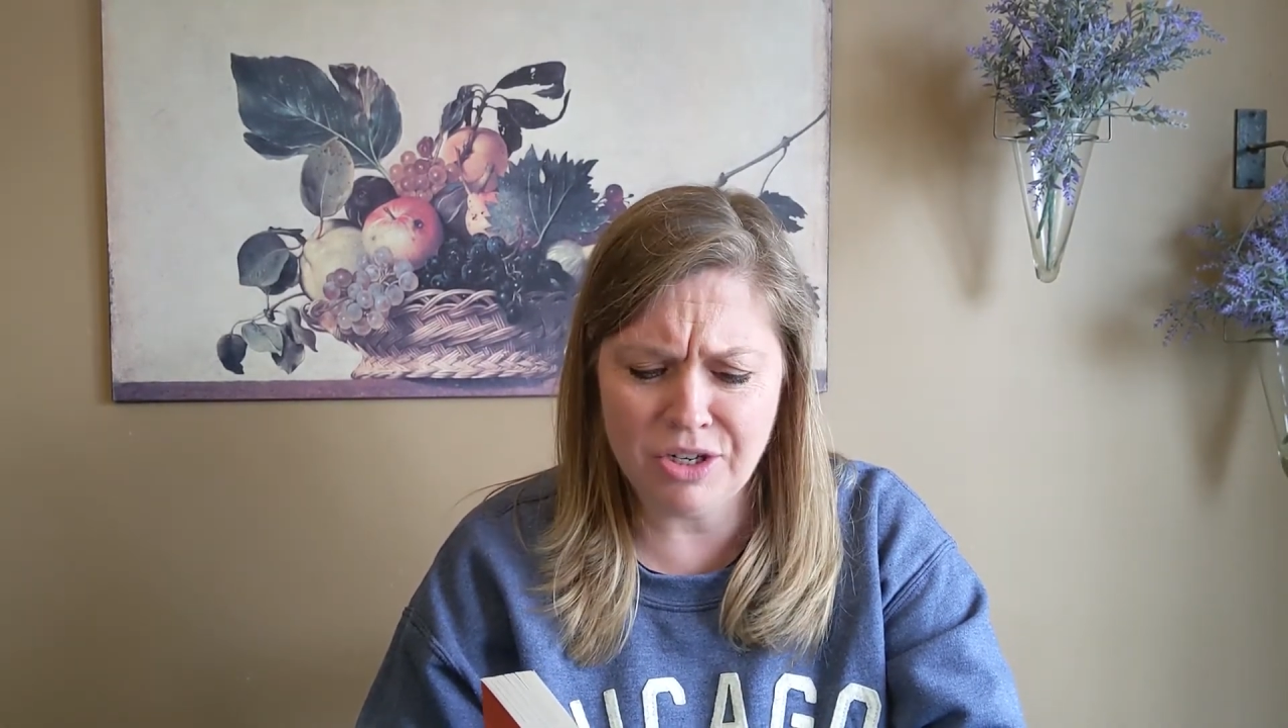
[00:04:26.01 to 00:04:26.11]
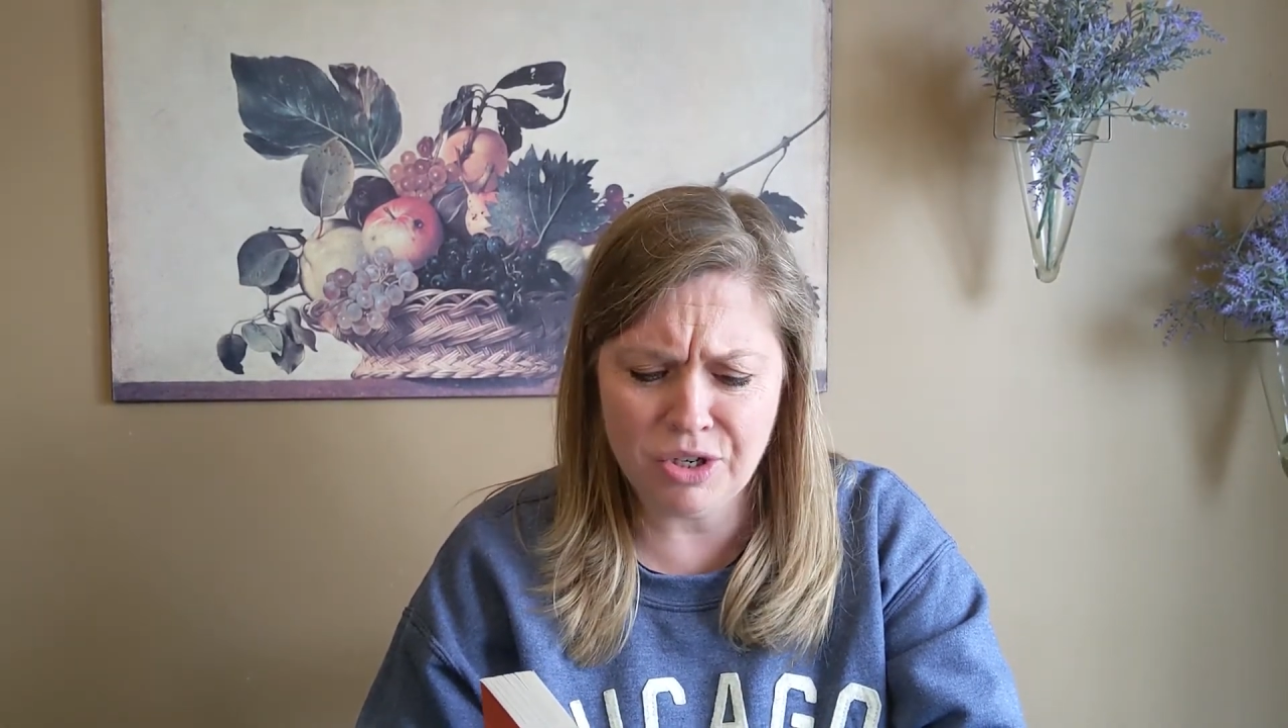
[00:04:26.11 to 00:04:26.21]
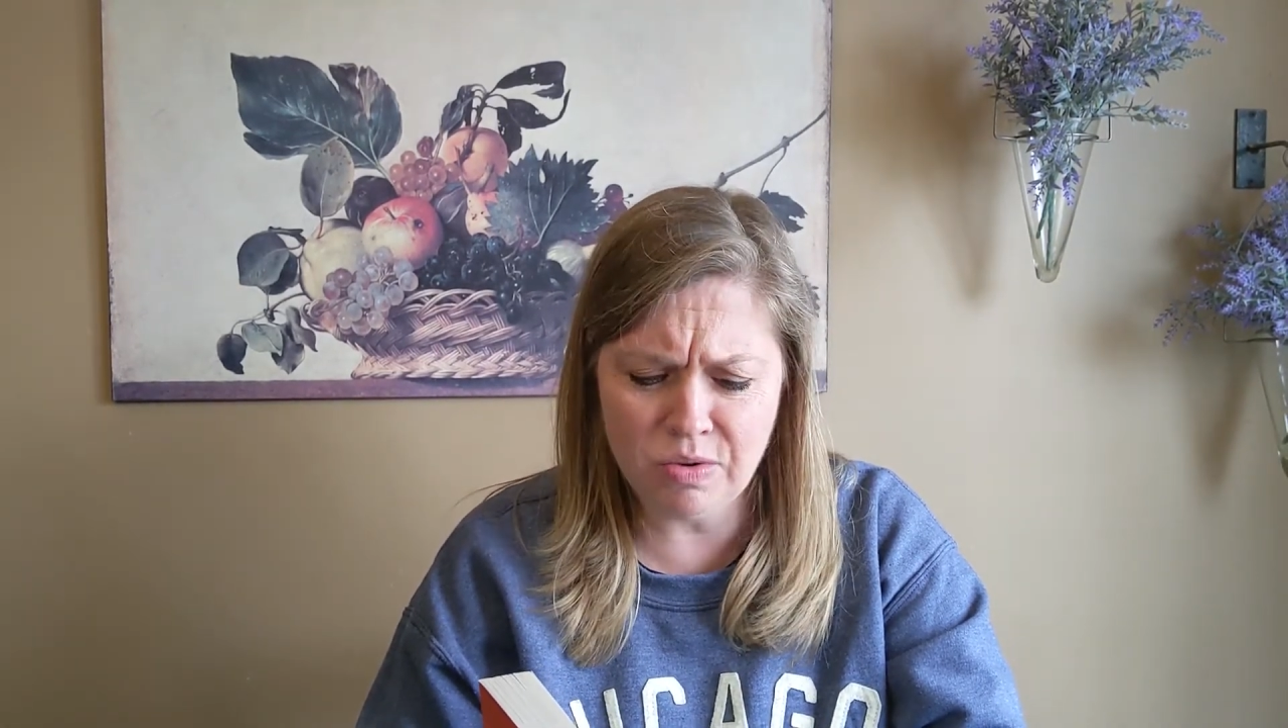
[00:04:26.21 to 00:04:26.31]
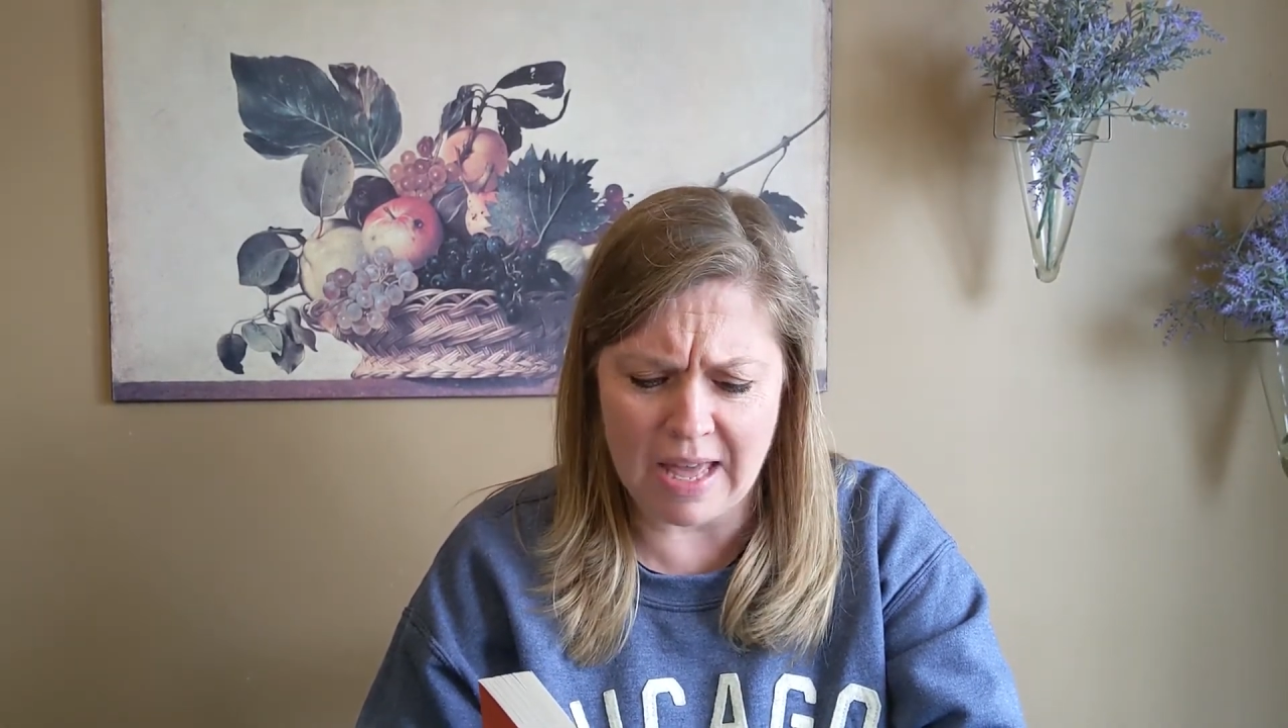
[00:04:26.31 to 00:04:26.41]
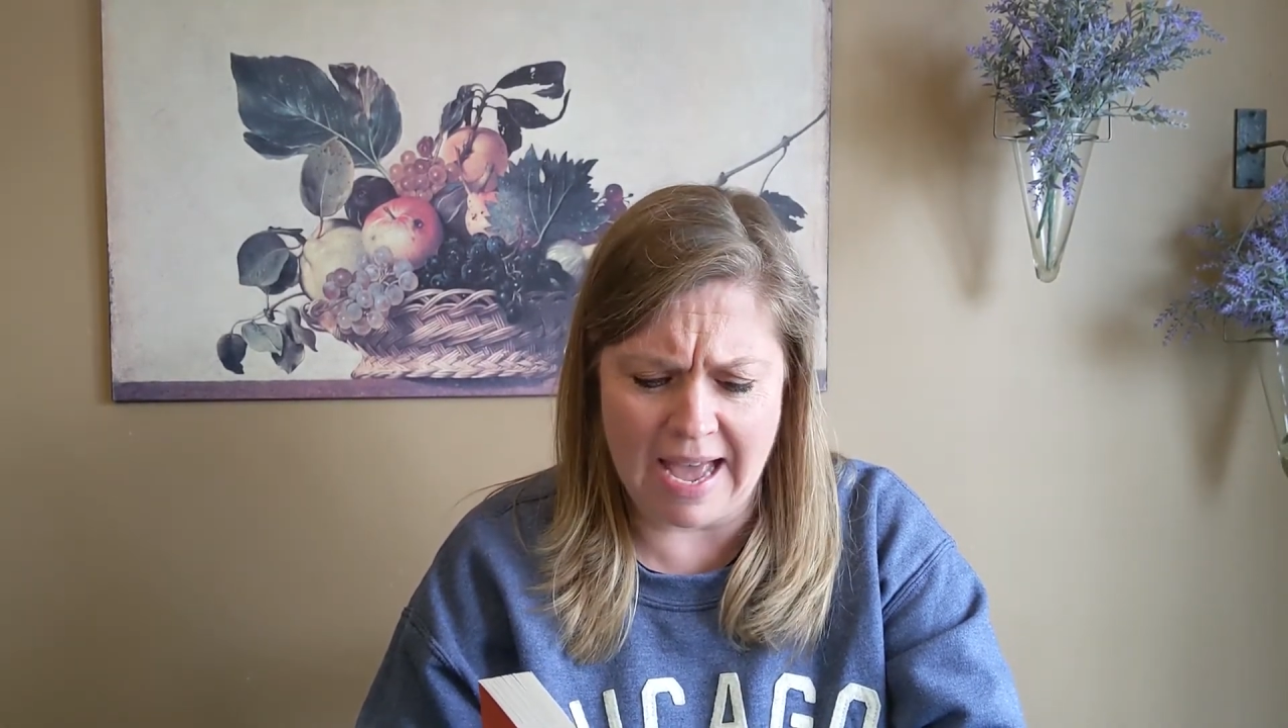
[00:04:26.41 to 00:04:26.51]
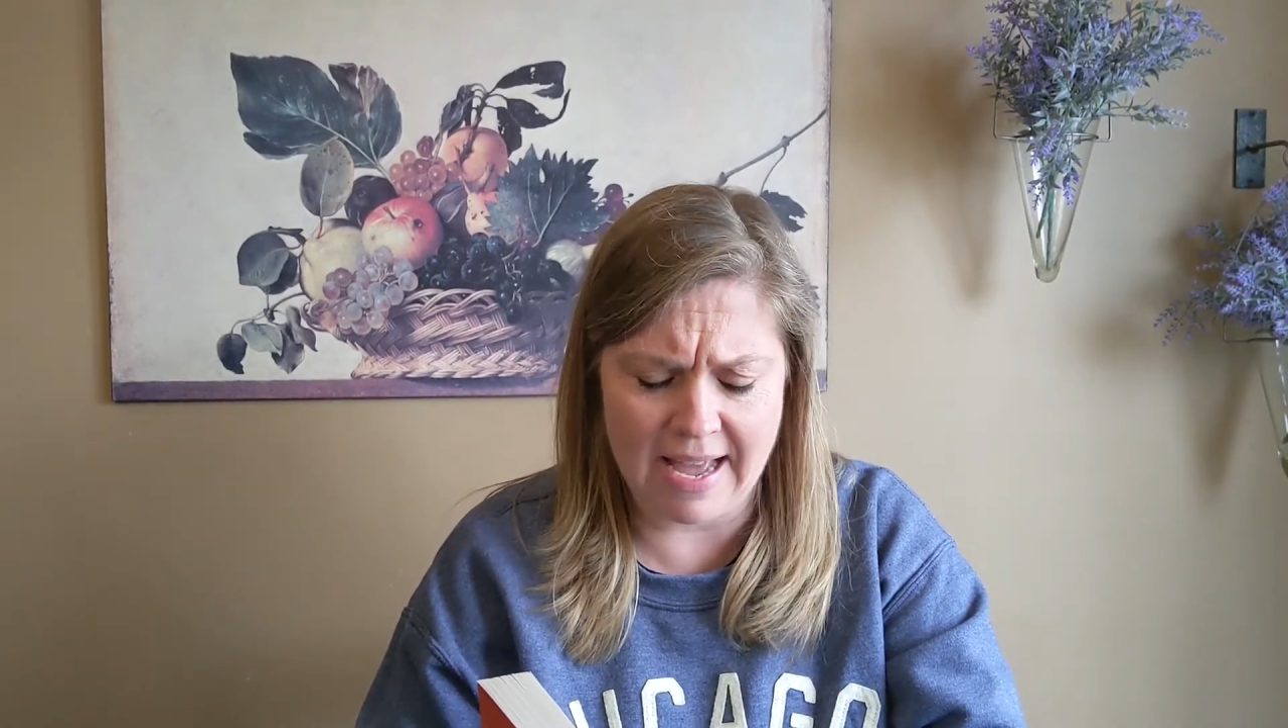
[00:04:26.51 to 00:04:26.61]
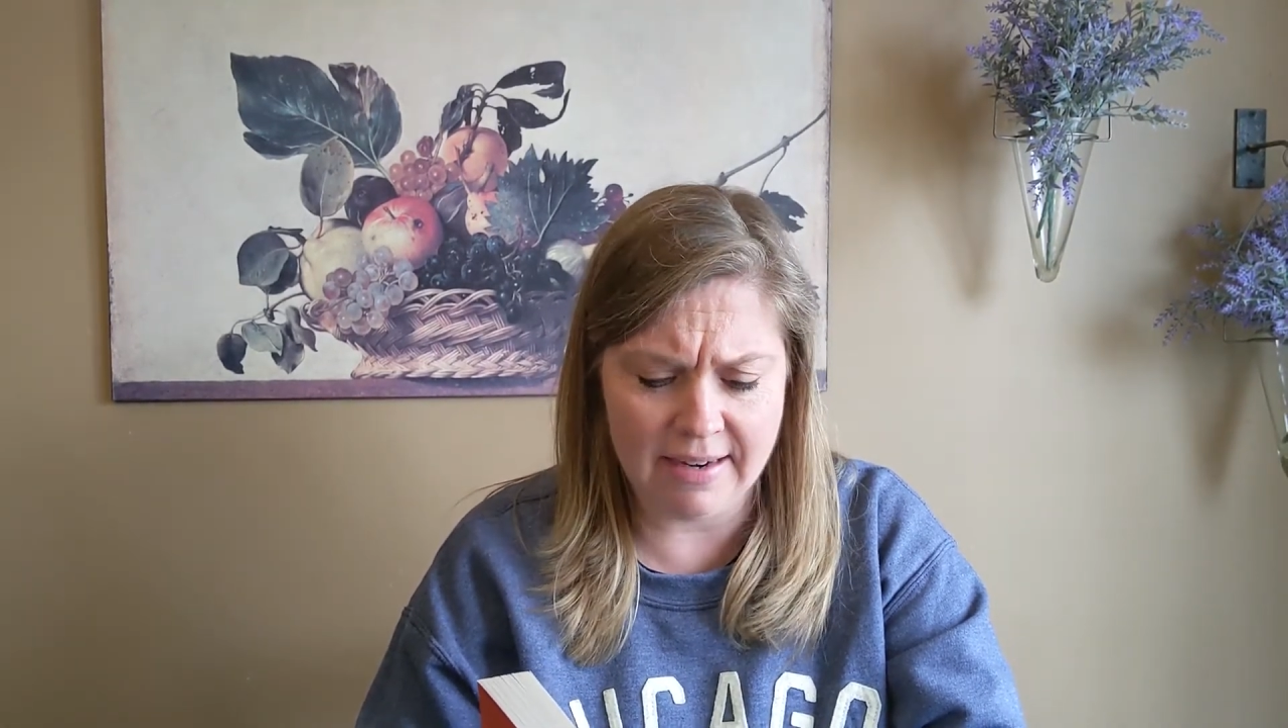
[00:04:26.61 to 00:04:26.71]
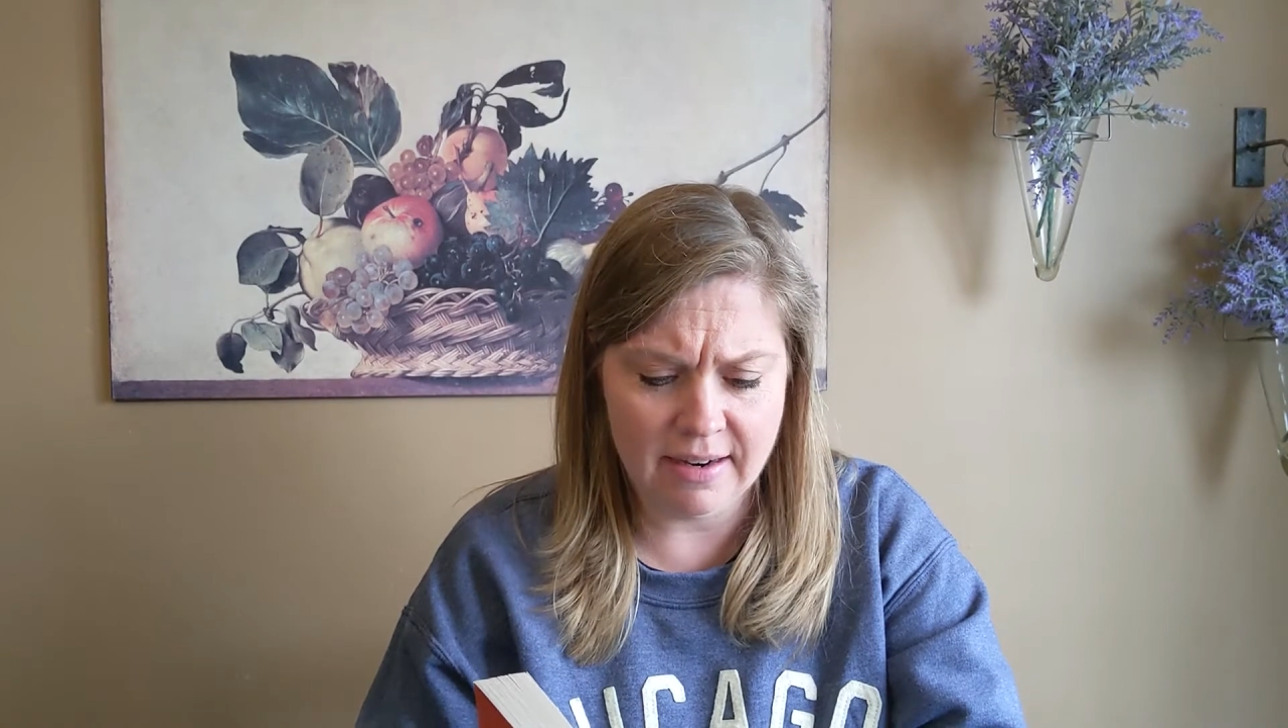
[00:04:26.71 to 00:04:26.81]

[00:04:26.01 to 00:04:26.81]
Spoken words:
do that?